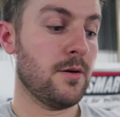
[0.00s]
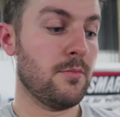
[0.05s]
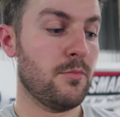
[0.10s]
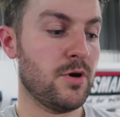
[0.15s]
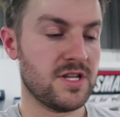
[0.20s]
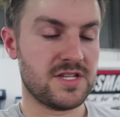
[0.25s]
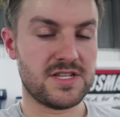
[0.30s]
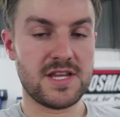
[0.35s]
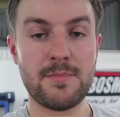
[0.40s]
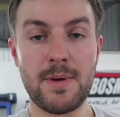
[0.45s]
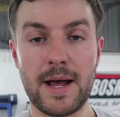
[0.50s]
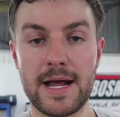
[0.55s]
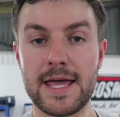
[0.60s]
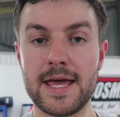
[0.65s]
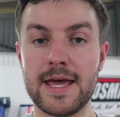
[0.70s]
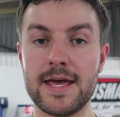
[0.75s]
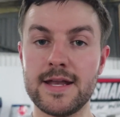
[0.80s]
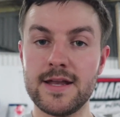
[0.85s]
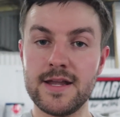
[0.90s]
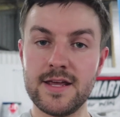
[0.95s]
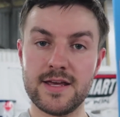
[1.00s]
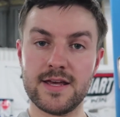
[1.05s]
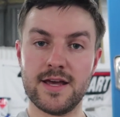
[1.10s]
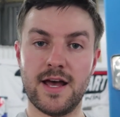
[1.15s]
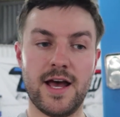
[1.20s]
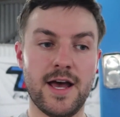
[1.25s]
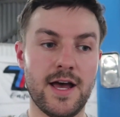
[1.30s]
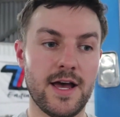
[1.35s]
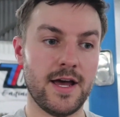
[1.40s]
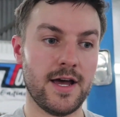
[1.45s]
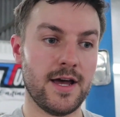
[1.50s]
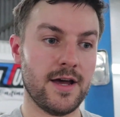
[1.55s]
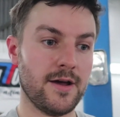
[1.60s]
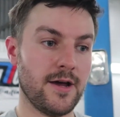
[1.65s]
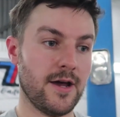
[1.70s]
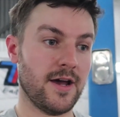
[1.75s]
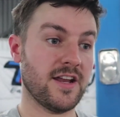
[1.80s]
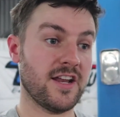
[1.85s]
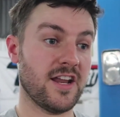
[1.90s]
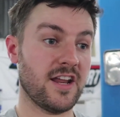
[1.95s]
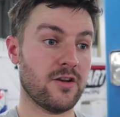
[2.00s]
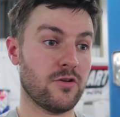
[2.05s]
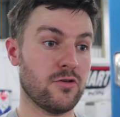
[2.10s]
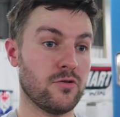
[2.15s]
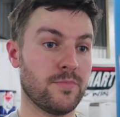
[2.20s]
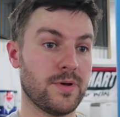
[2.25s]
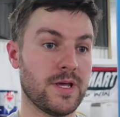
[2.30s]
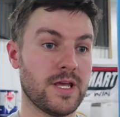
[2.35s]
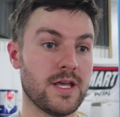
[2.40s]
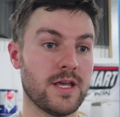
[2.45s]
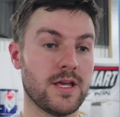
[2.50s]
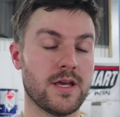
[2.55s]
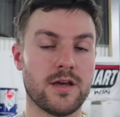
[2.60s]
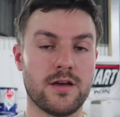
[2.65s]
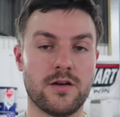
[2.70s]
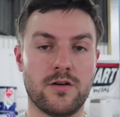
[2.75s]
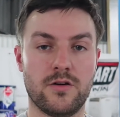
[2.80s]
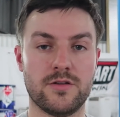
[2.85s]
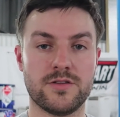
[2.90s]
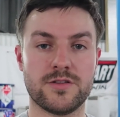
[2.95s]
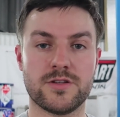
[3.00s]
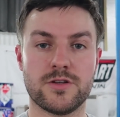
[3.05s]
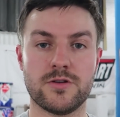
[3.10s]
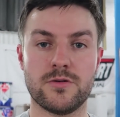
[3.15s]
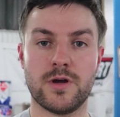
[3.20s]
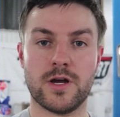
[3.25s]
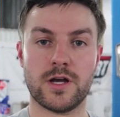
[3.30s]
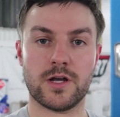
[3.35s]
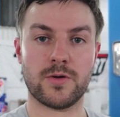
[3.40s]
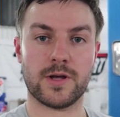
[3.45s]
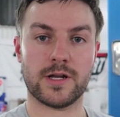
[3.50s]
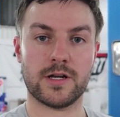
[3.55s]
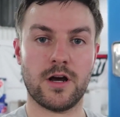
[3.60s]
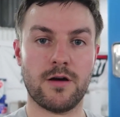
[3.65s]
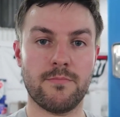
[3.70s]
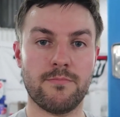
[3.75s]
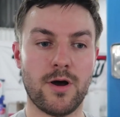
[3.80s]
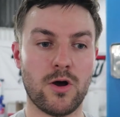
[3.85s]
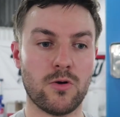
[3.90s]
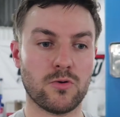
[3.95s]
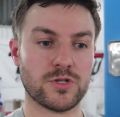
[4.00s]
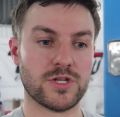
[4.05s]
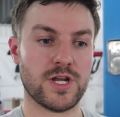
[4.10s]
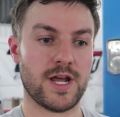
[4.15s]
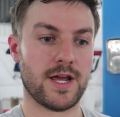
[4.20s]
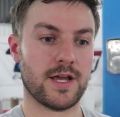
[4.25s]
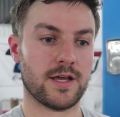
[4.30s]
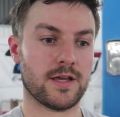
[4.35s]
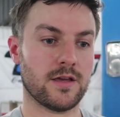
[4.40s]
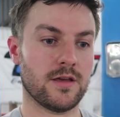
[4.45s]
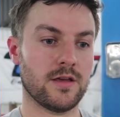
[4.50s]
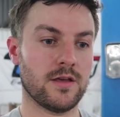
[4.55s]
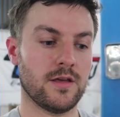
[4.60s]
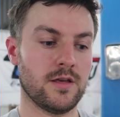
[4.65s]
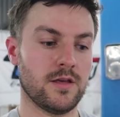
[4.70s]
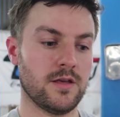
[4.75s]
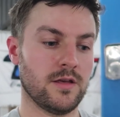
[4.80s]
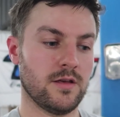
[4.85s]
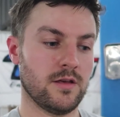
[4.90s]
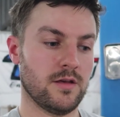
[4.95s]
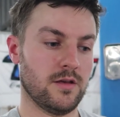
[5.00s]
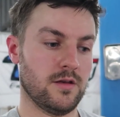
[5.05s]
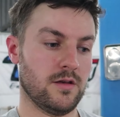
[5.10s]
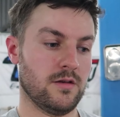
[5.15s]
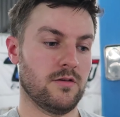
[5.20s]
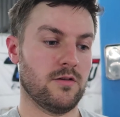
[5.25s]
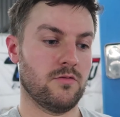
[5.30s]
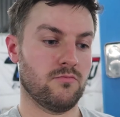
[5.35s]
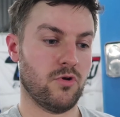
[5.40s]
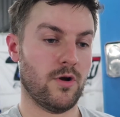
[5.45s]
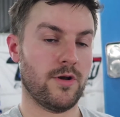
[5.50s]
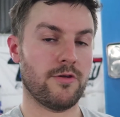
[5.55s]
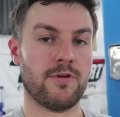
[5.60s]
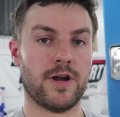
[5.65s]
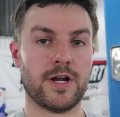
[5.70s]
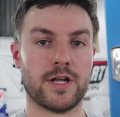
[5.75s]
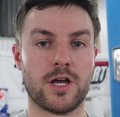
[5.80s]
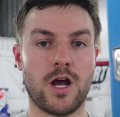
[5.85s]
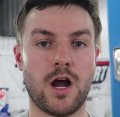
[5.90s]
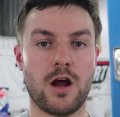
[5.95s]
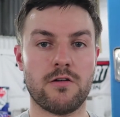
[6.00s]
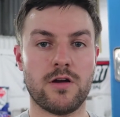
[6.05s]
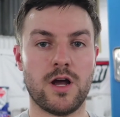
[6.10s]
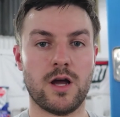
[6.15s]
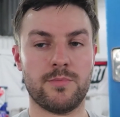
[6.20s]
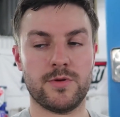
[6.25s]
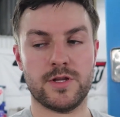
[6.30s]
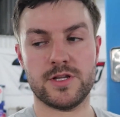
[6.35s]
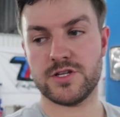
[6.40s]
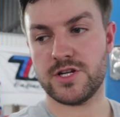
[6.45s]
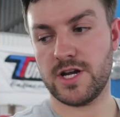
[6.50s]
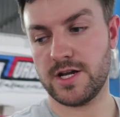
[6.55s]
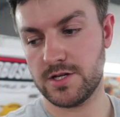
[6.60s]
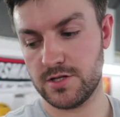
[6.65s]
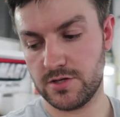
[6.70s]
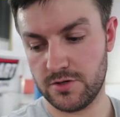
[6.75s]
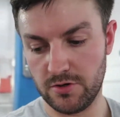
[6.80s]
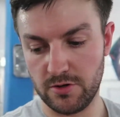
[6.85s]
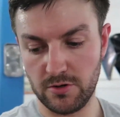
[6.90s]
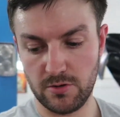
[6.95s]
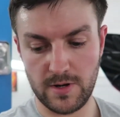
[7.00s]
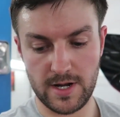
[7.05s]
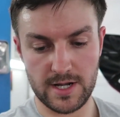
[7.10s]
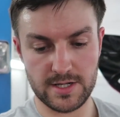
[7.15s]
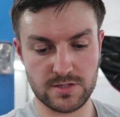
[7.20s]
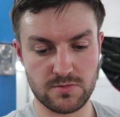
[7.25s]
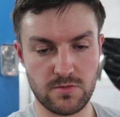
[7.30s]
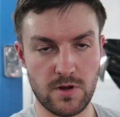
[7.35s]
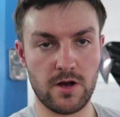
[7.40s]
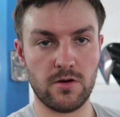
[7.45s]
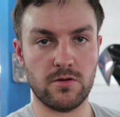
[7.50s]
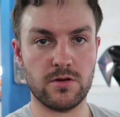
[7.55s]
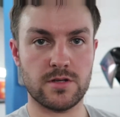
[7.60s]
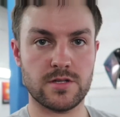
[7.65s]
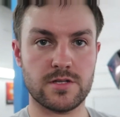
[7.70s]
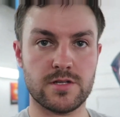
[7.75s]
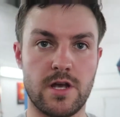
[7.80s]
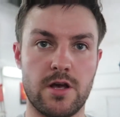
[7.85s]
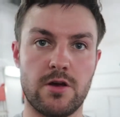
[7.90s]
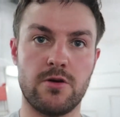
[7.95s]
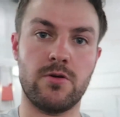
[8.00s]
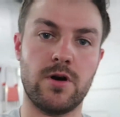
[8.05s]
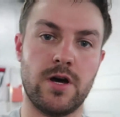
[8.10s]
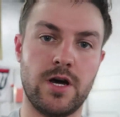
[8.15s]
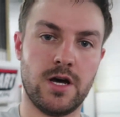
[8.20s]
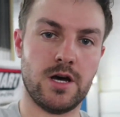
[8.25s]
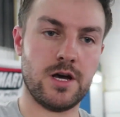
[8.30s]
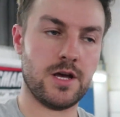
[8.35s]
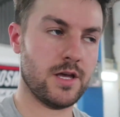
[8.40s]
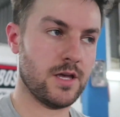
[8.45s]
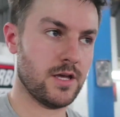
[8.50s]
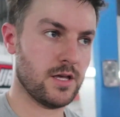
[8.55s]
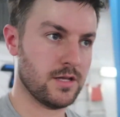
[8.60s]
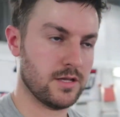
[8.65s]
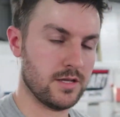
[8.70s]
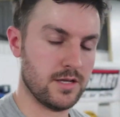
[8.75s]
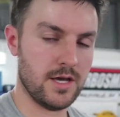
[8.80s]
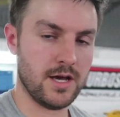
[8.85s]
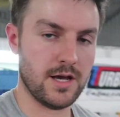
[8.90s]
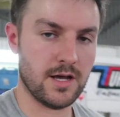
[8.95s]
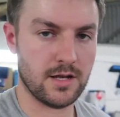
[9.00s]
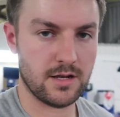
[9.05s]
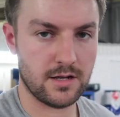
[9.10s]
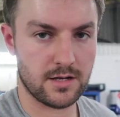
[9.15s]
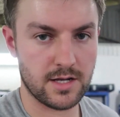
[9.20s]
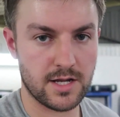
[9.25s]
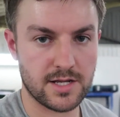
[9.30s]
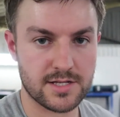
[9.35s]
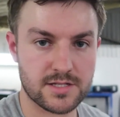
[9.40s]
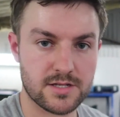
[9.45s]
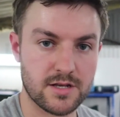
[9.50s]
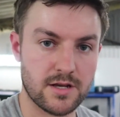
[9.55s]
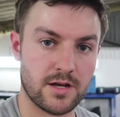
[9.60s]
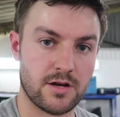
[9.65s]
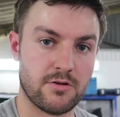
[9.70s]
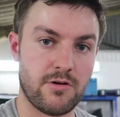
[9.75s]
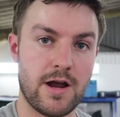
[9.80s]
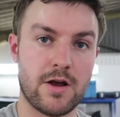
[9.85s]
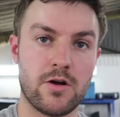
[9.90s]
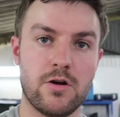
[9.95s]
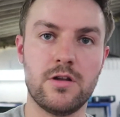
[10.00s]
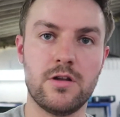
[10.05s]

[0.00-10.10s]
put the seat back in, and then it will be onto a quick nut and bolt check, probably run the car up and change the oil as well. So yeah, let's crack